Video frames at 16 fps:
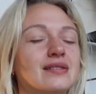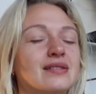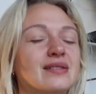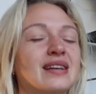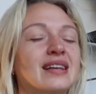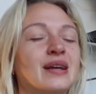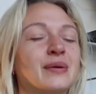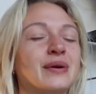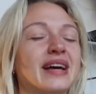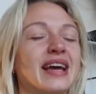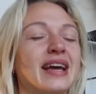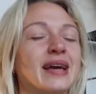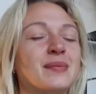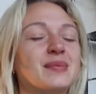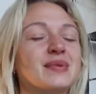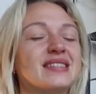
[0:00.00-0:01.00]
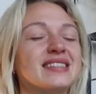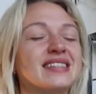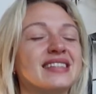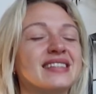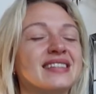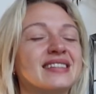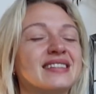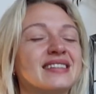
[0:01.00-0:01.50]
to the lower hips,
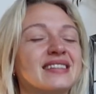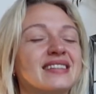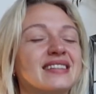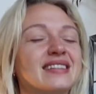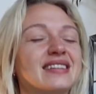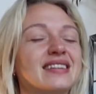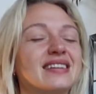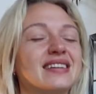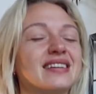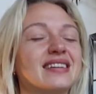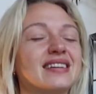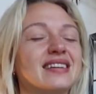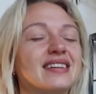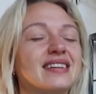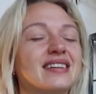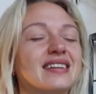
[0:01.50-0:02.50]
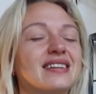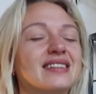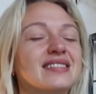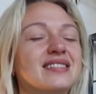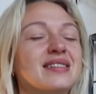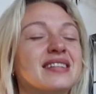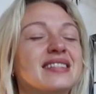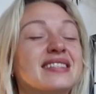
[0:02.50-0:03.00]
in
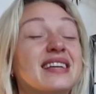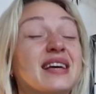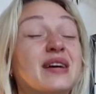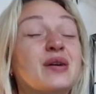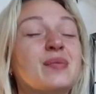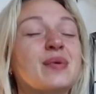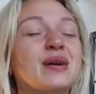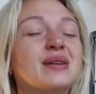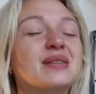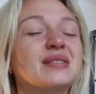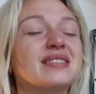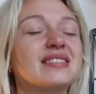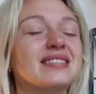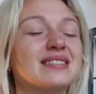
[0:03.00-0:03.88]
to the tailbone.